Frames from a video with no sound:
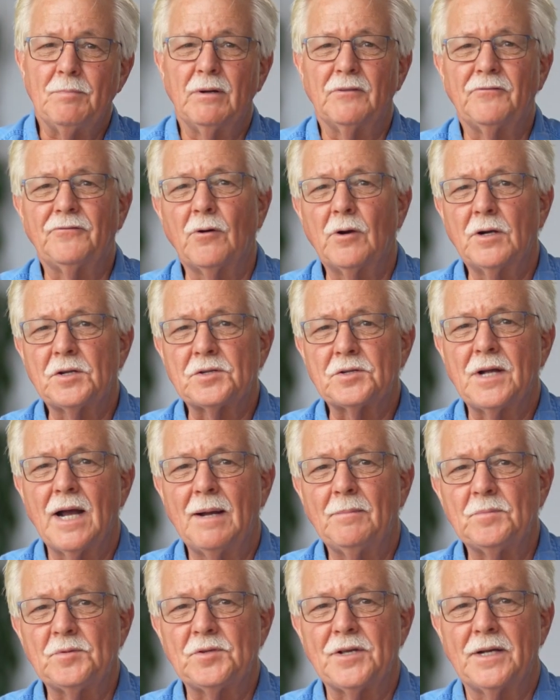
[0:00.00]
but Forrest
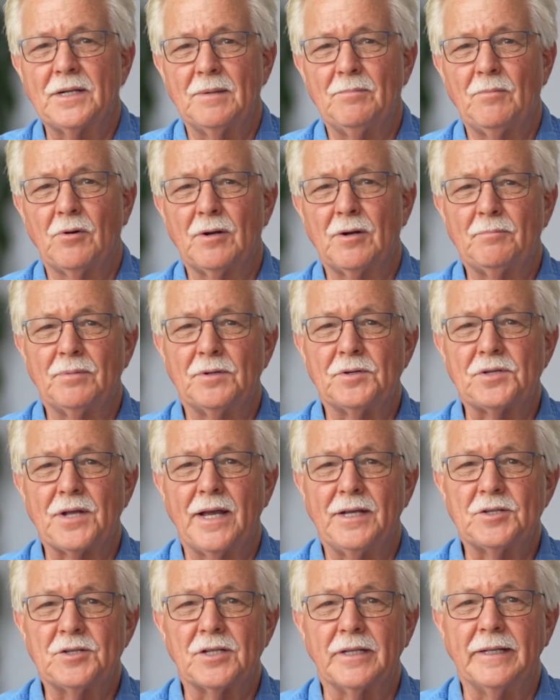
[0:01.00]
Gump said it more
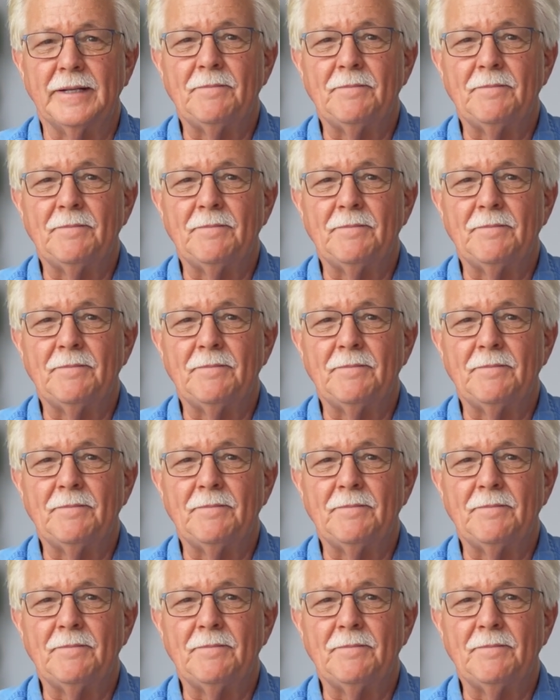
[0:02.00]
precisely.